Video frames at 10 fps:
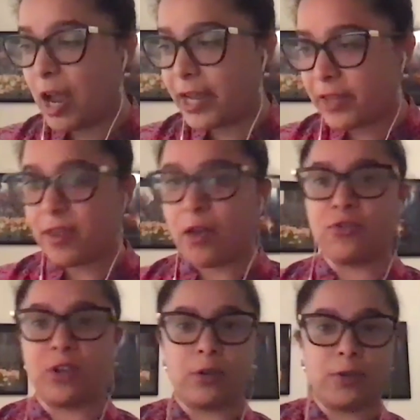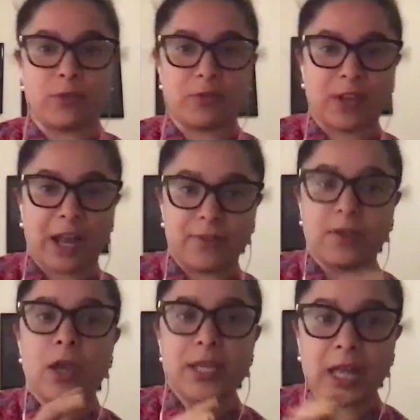I can tell she understands,
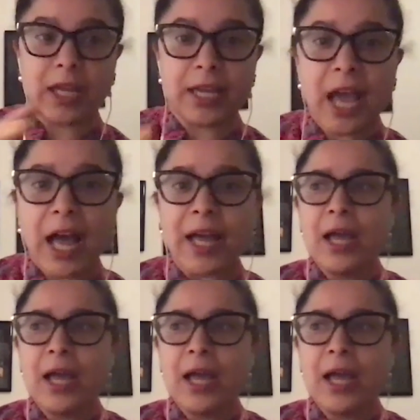yeah.